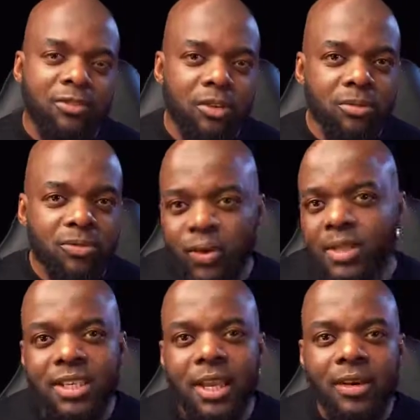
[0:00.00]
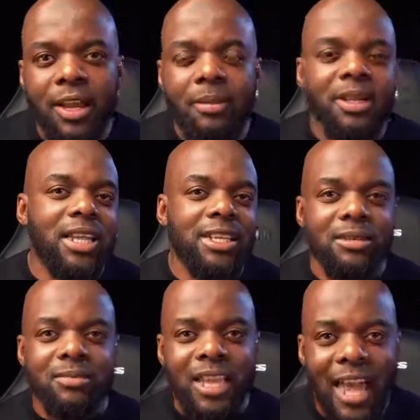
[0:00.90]
And from Fluent CRM, it has
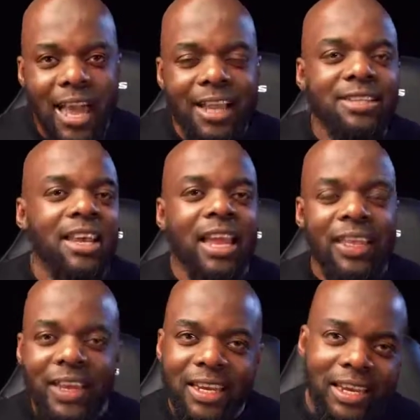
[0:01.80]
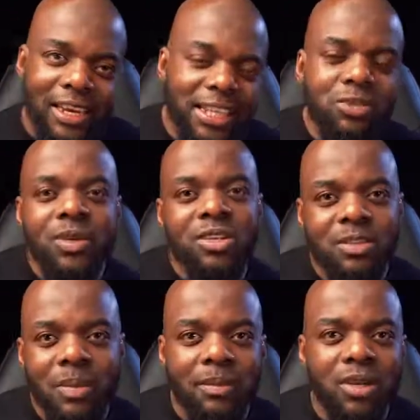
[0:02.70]
some tags, and then it lets
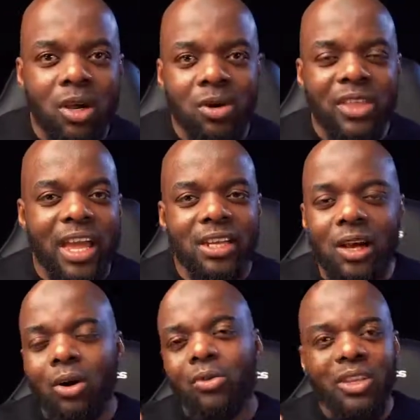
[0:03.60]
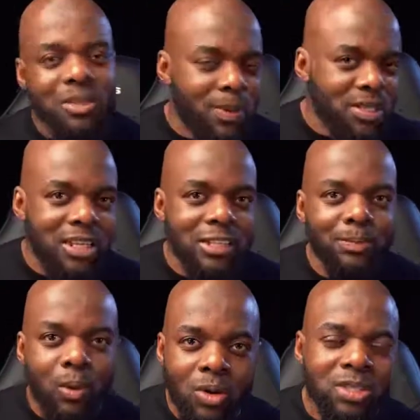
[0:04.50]
Wishlist Member know that, oh, this person is
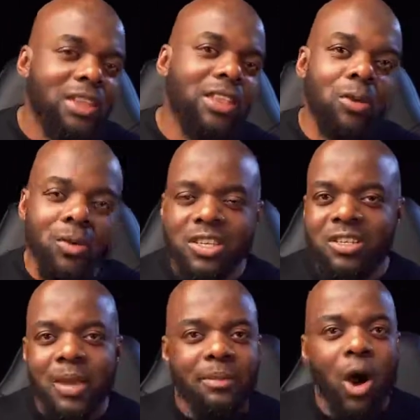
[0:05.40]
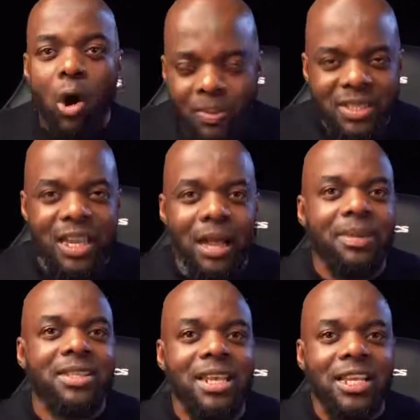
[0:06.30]
bought. And then Wishlist Member opens
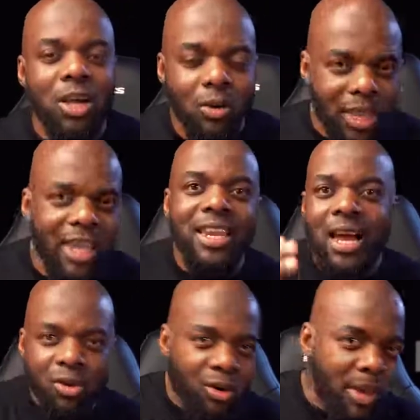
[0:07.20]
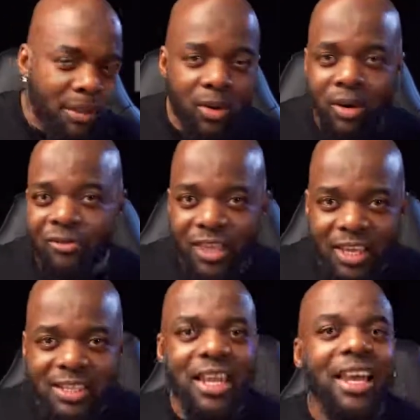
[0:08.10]
up and says, okay, now you're a member of
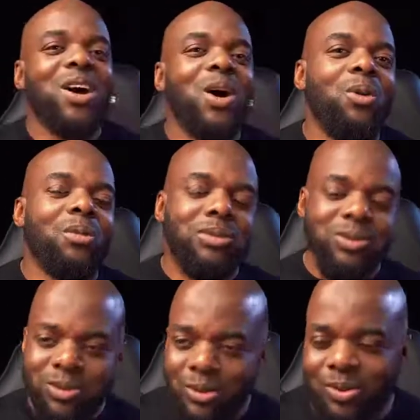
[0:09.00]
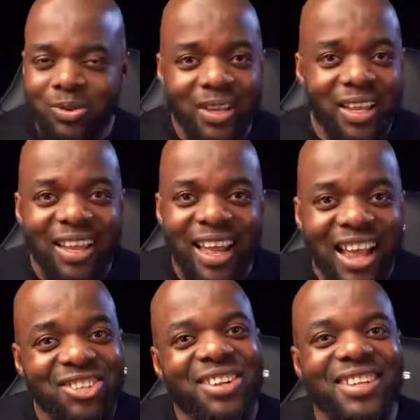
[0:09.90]
this. So
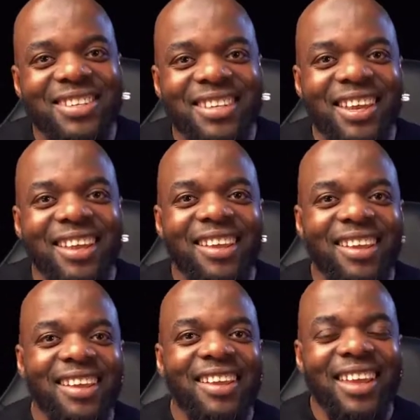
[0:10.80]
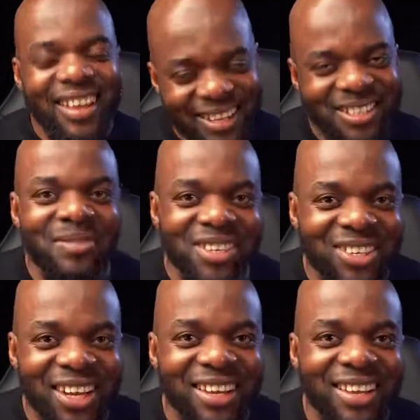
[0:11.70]
as you can see, it is a
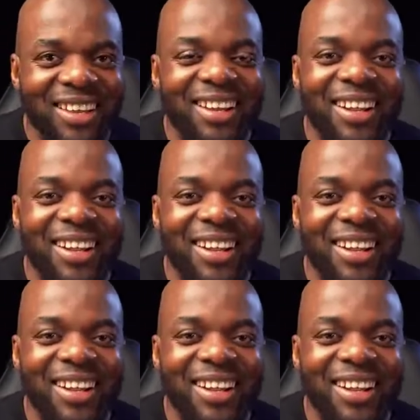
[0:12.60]
machine.